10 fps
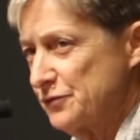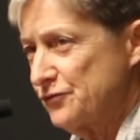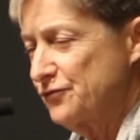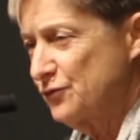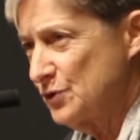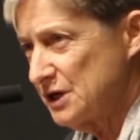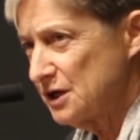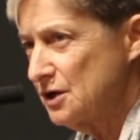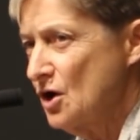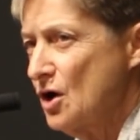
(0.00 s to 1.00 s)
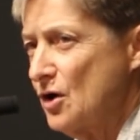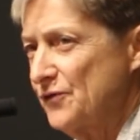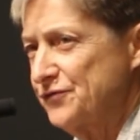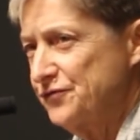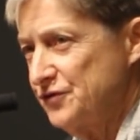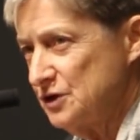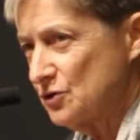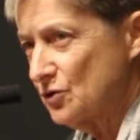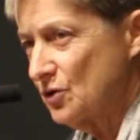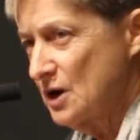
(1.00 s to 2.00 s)
free of
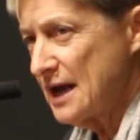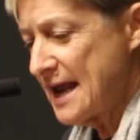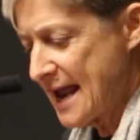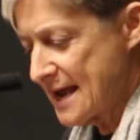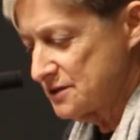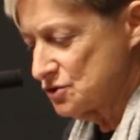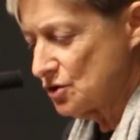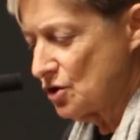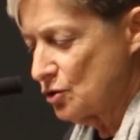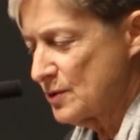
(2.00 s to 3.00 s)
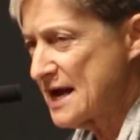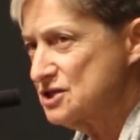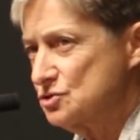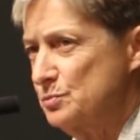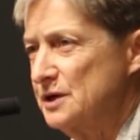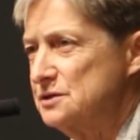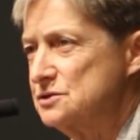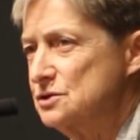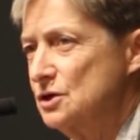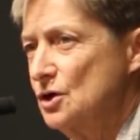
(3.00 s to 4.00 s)
fear and harassment,